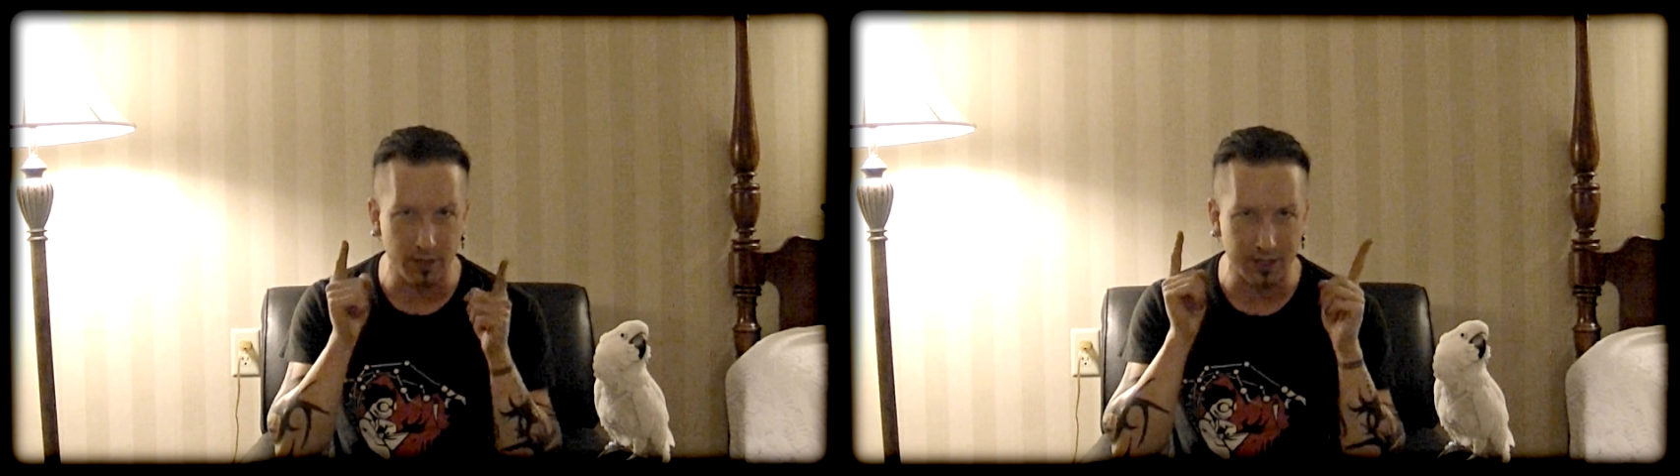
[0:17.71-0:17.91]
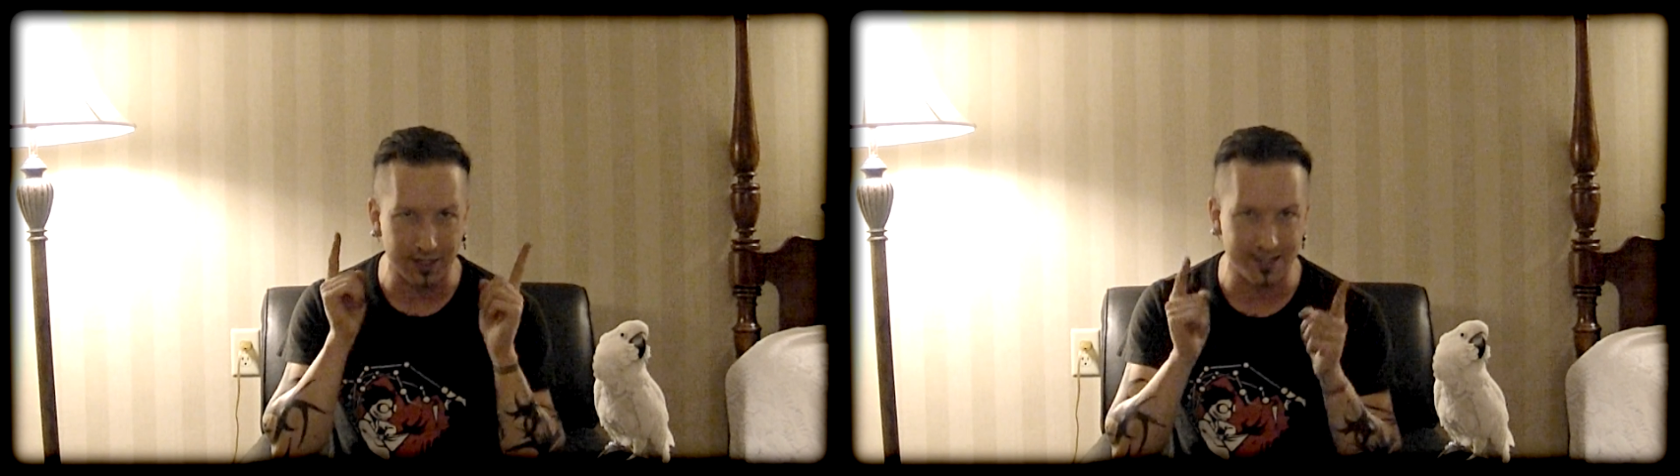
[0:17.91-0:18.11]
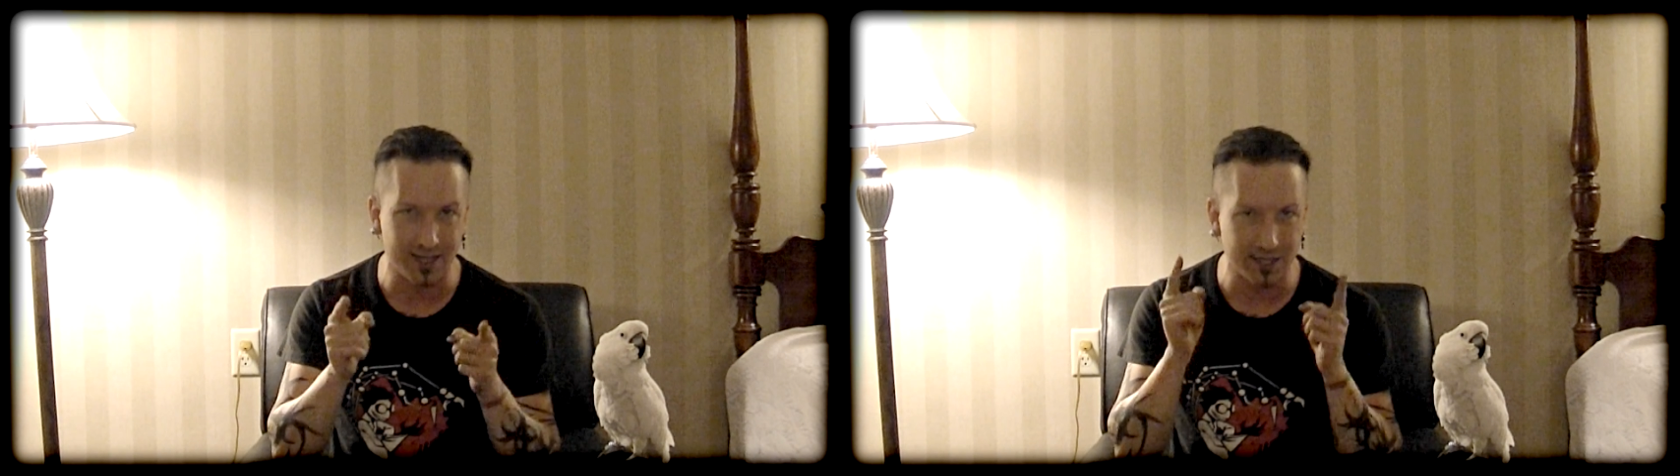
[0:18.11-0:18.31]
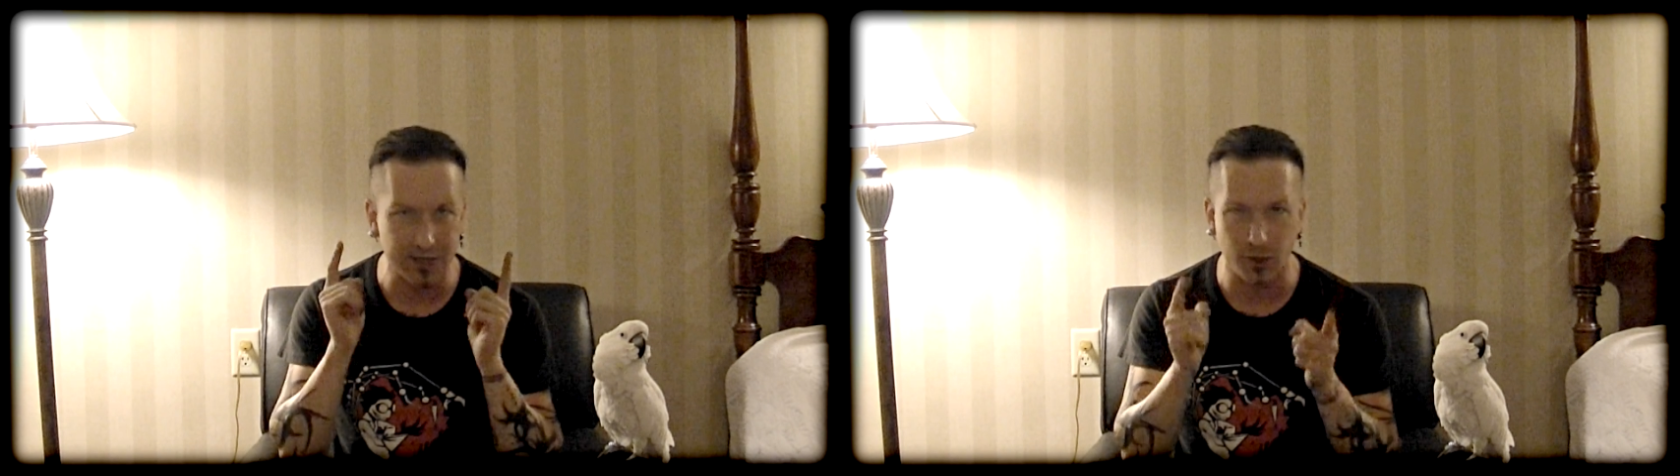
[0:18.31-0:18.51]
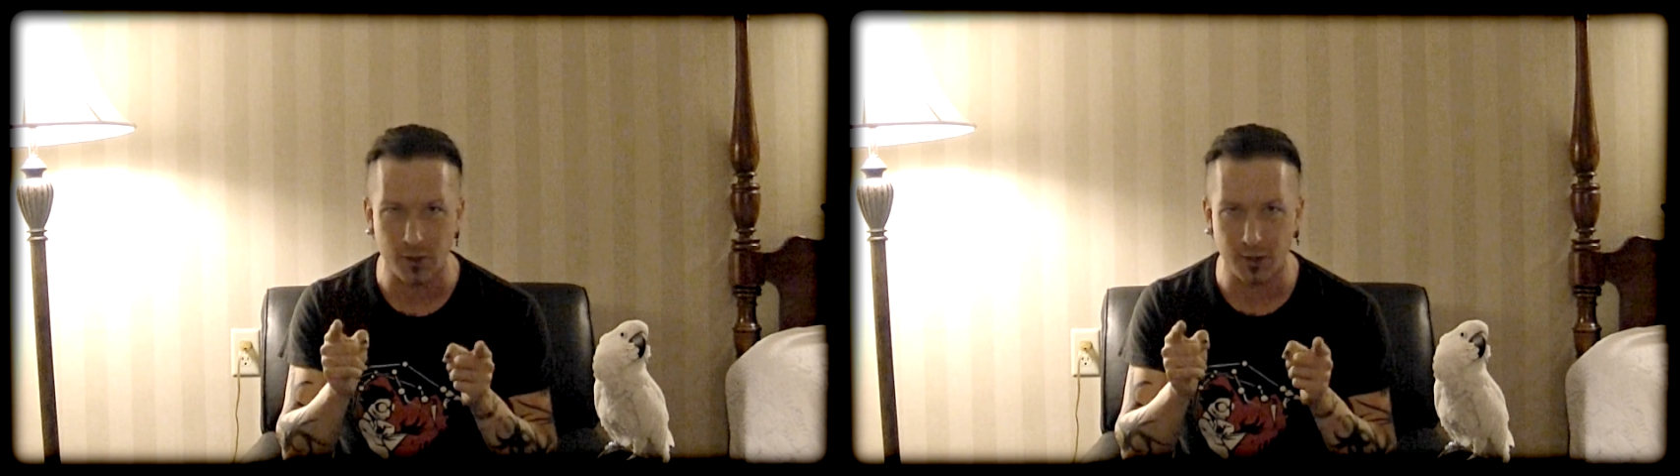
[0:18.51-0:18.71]
me a Kentucky
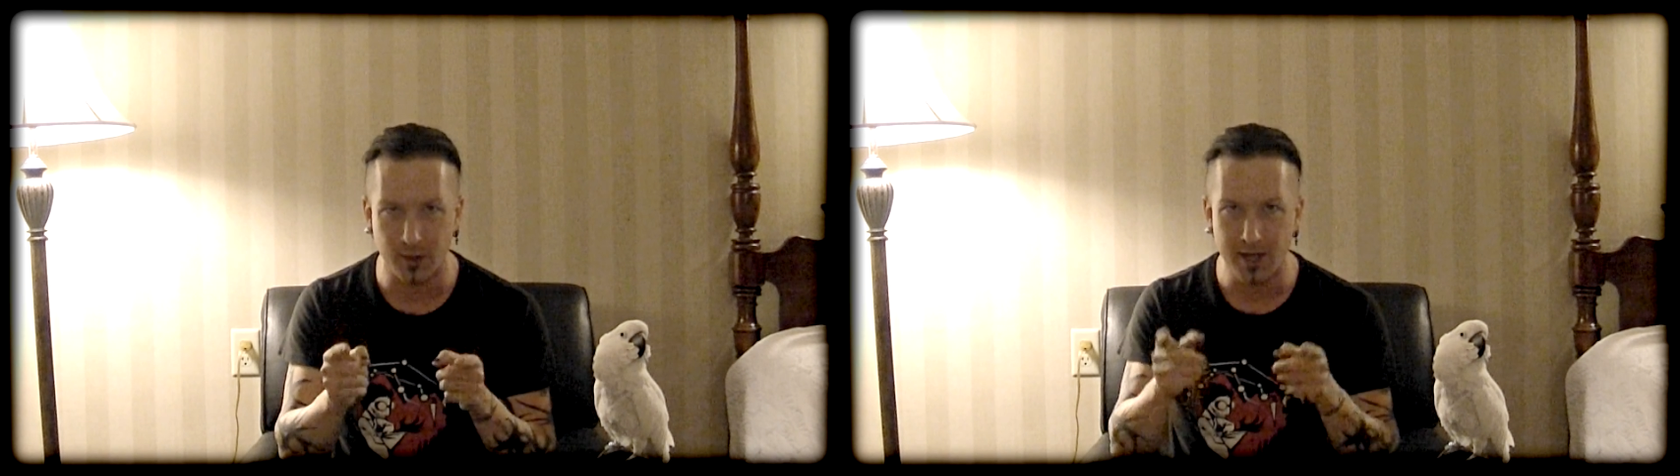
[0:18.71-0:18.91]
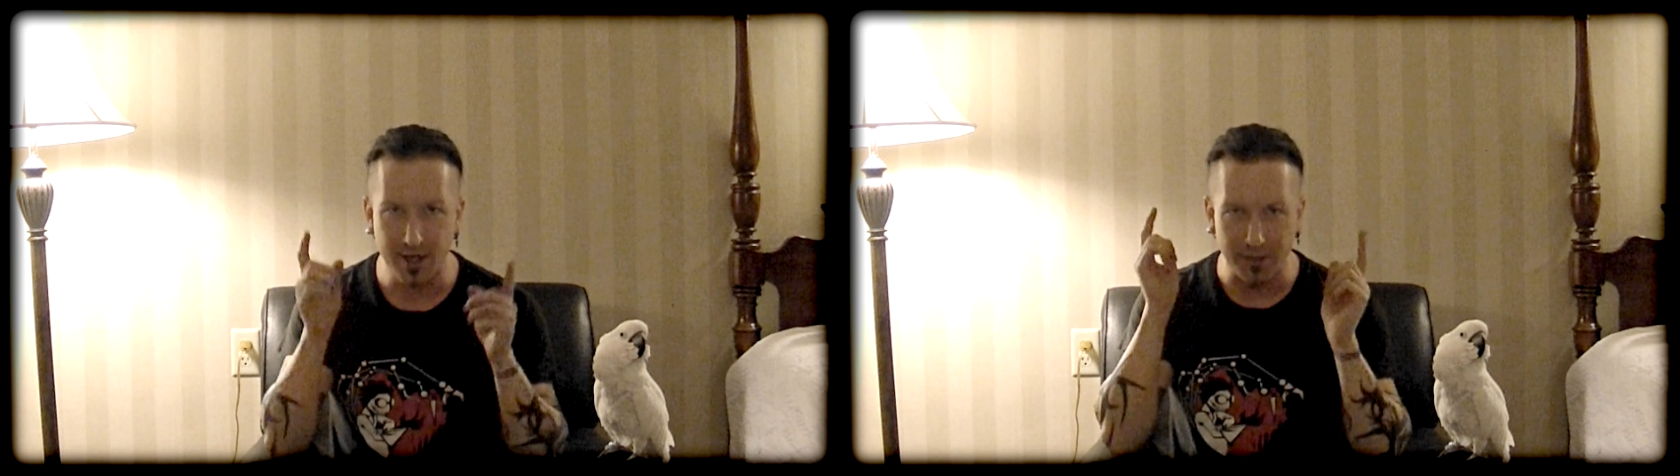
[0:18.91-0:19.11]
Colonel.